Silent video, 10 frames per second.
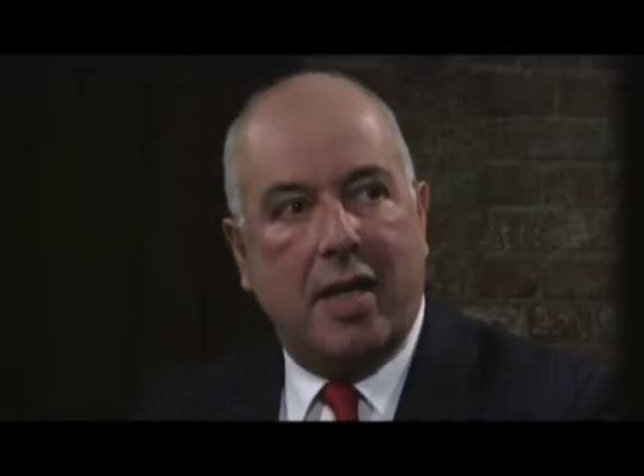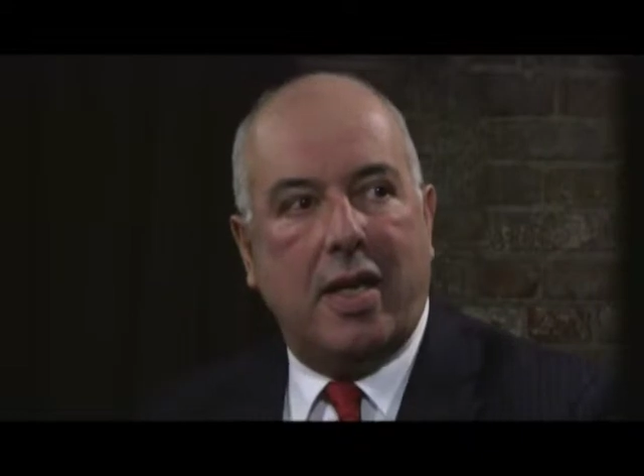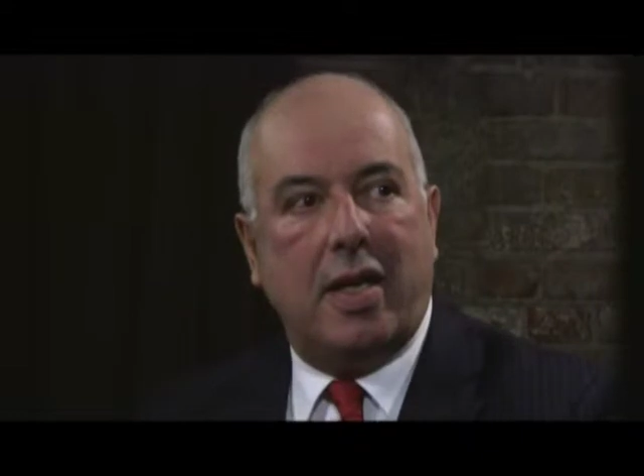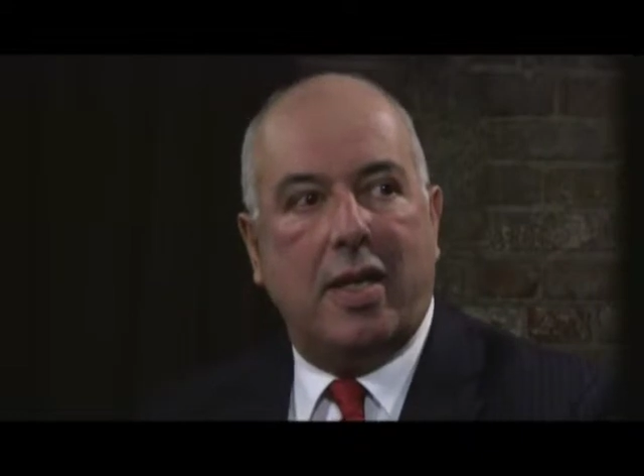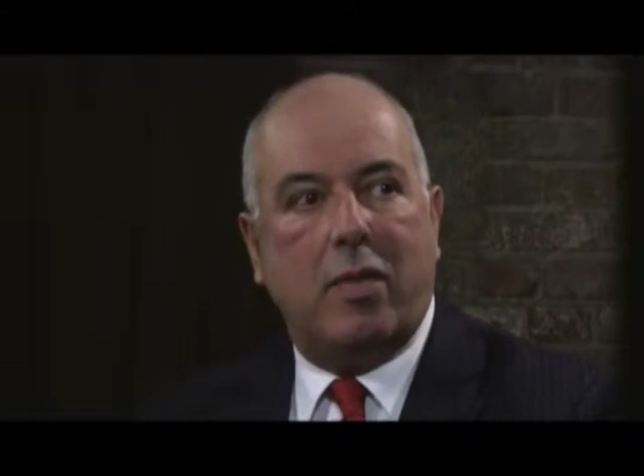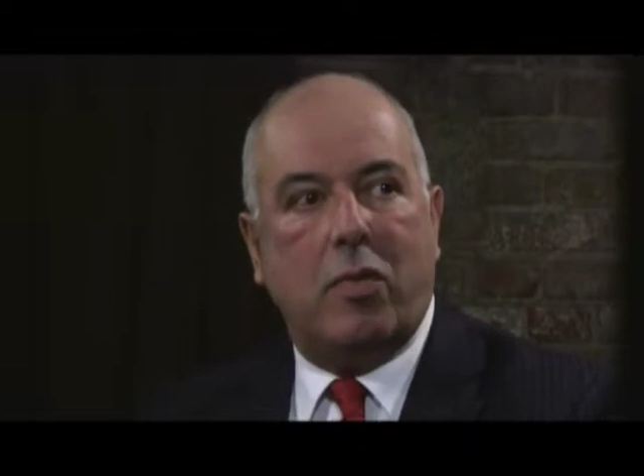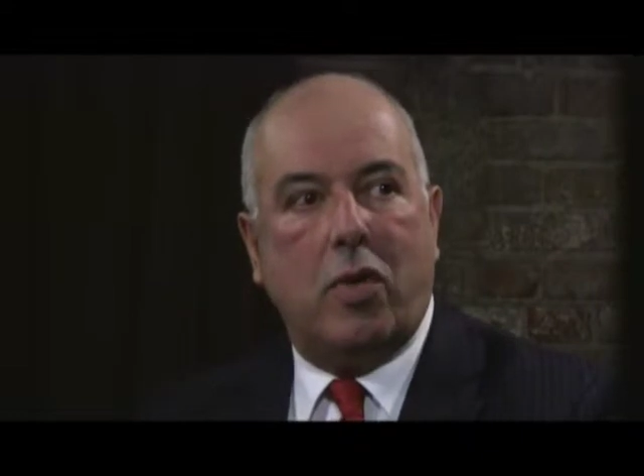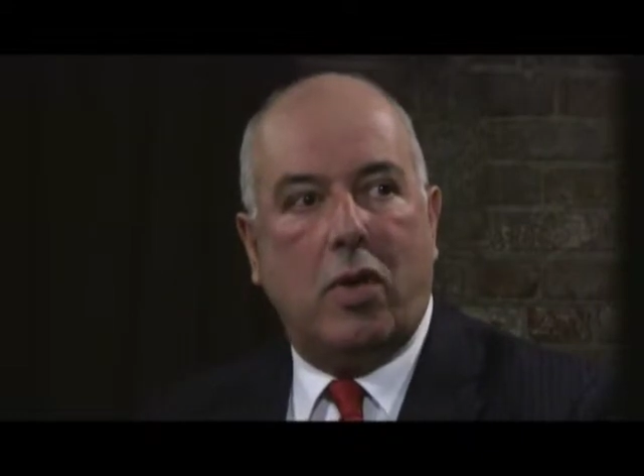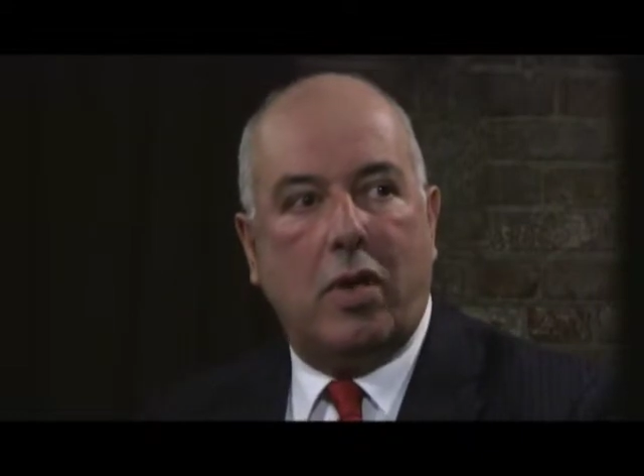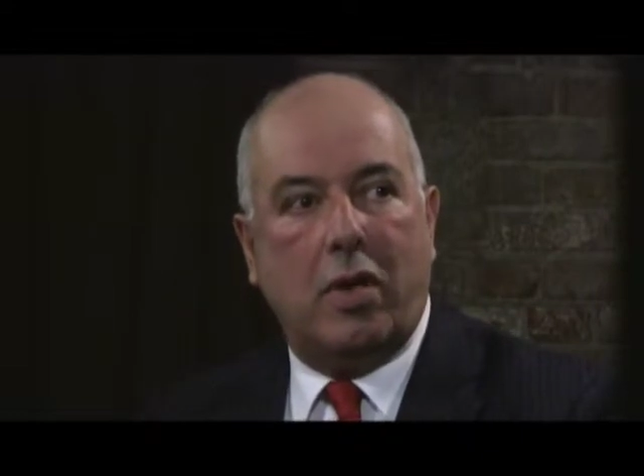and
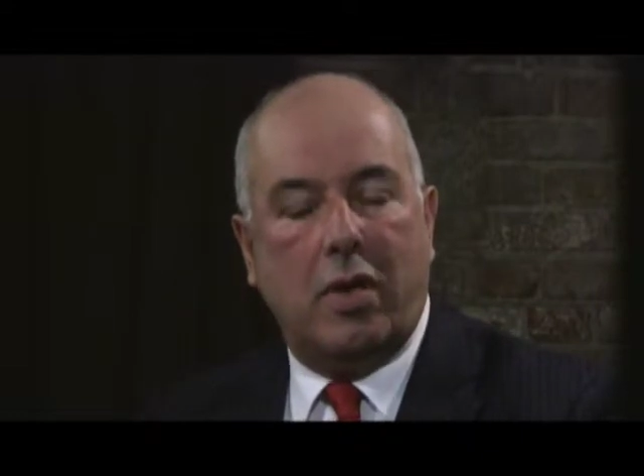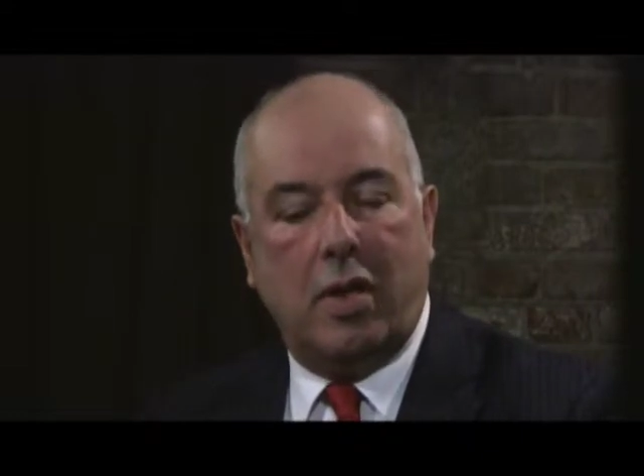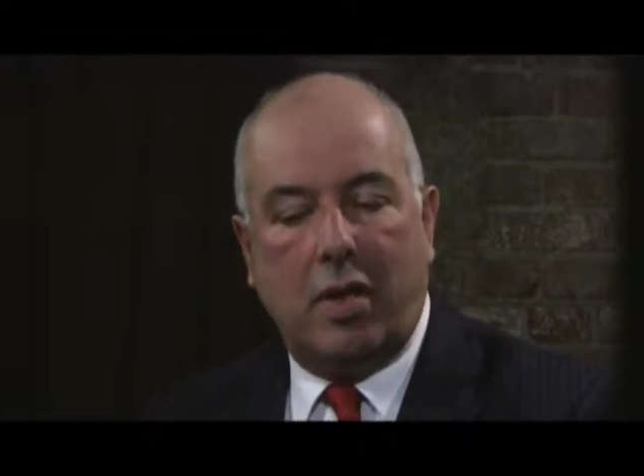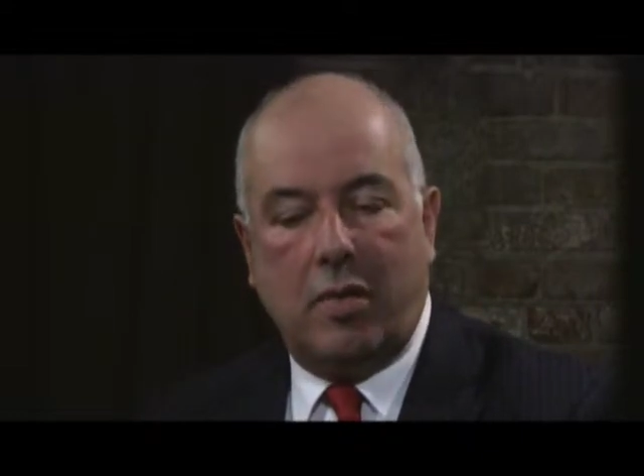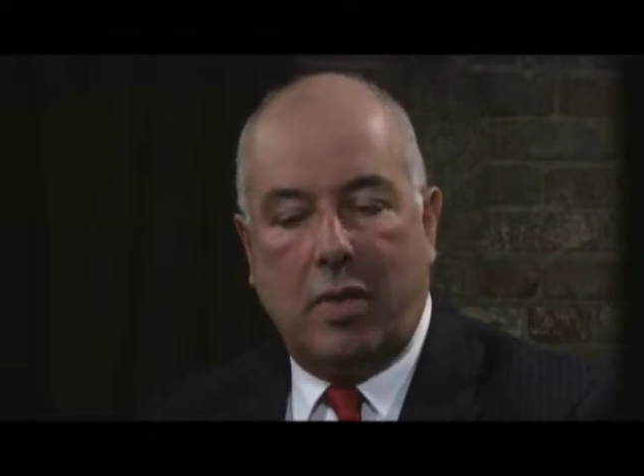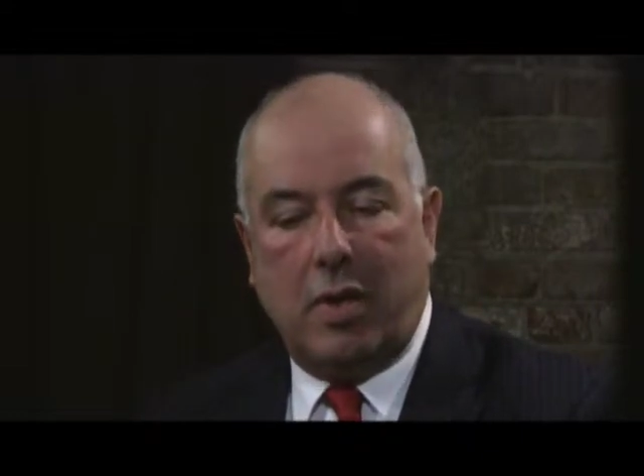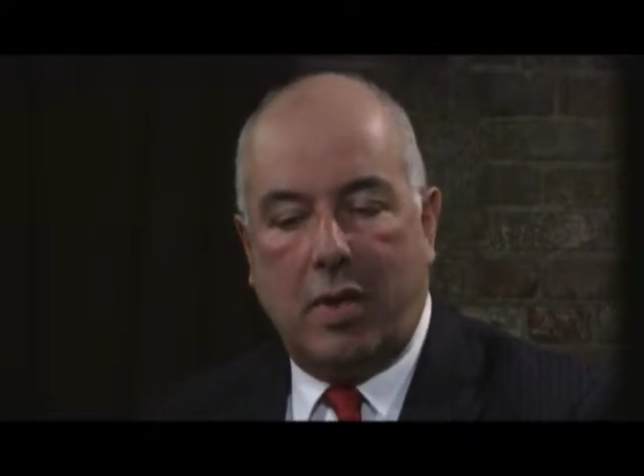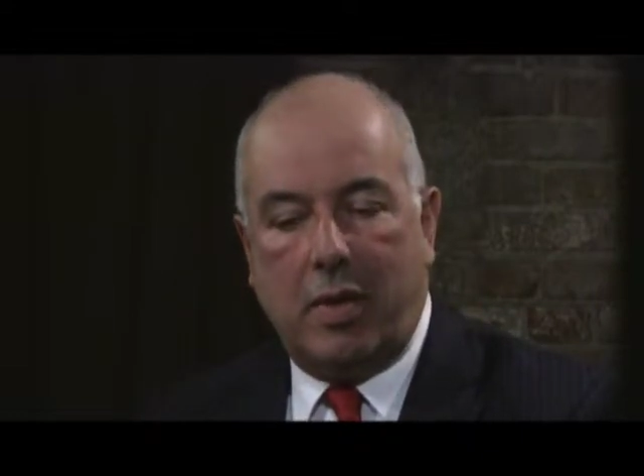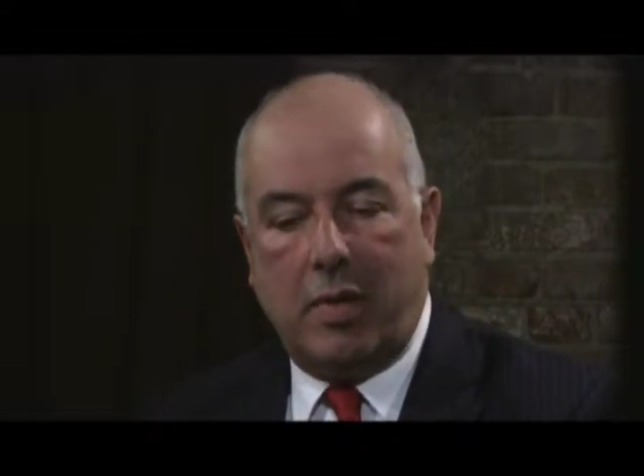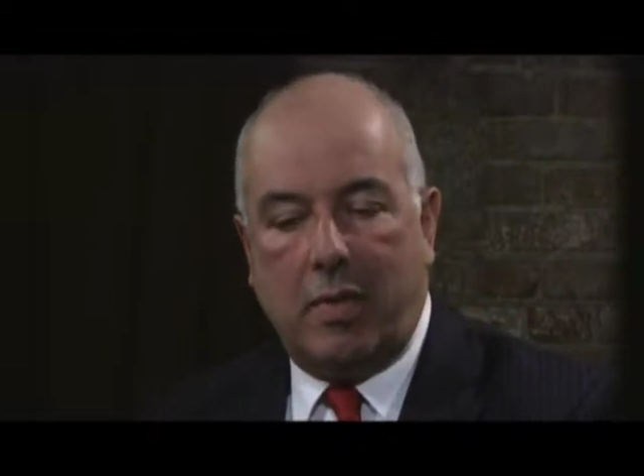more uh, uh,
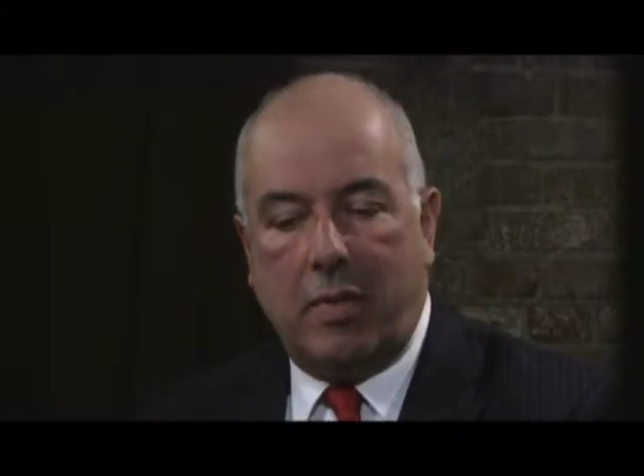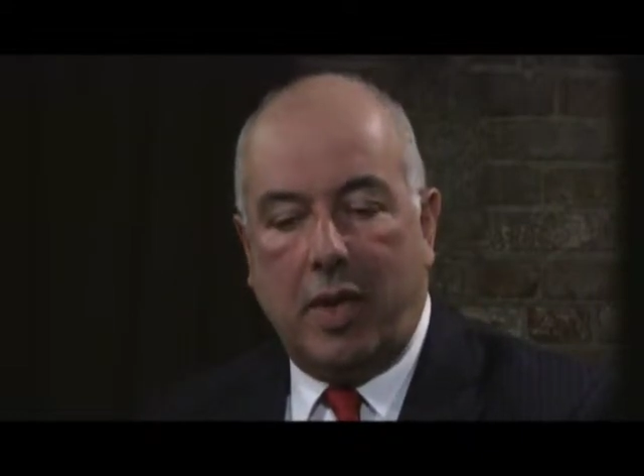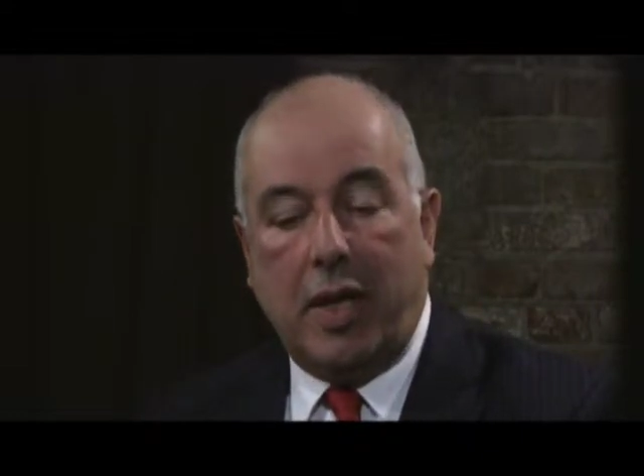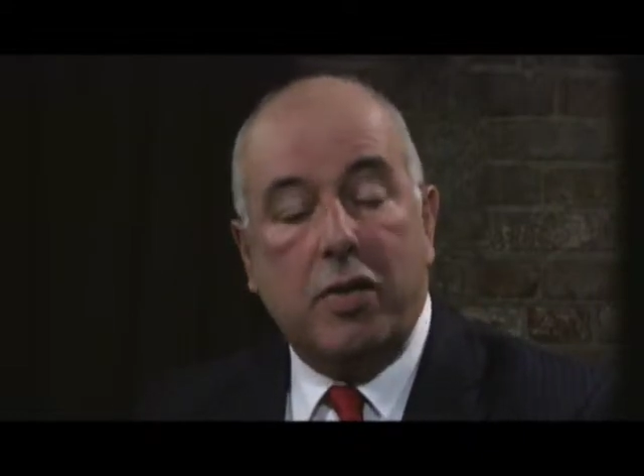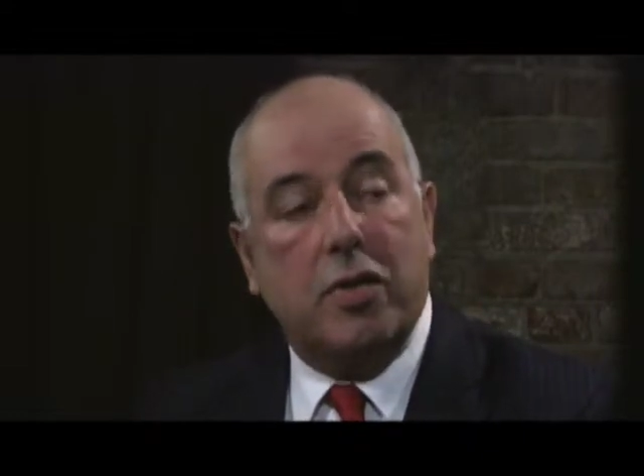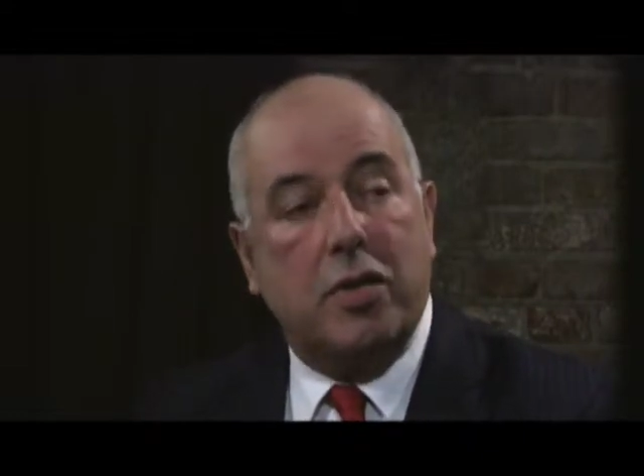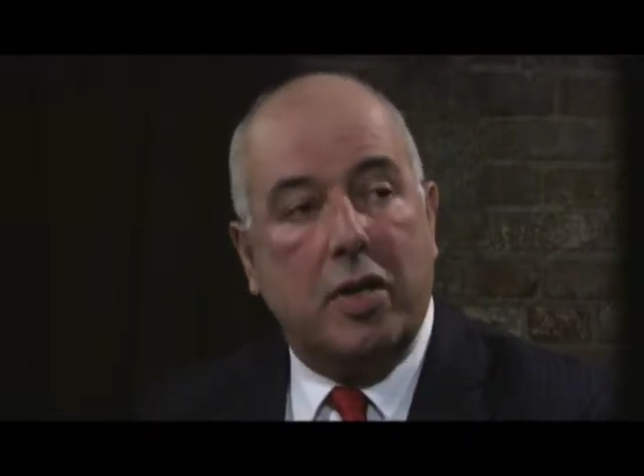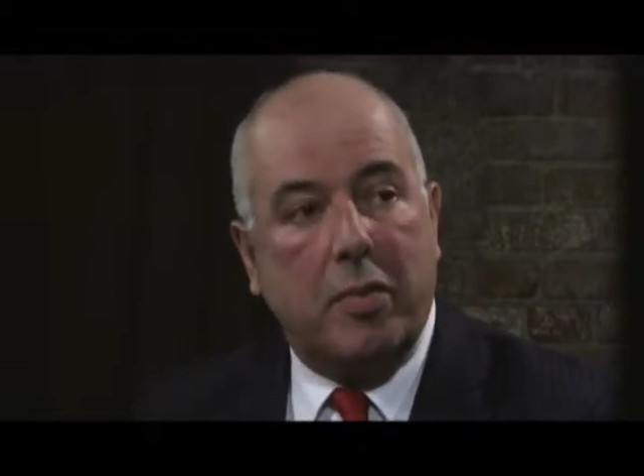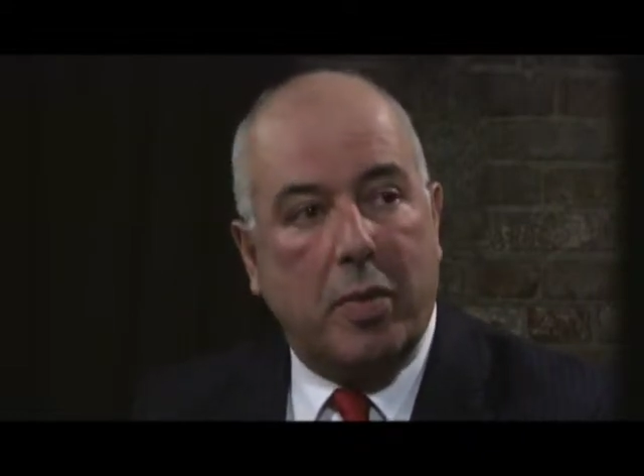relationship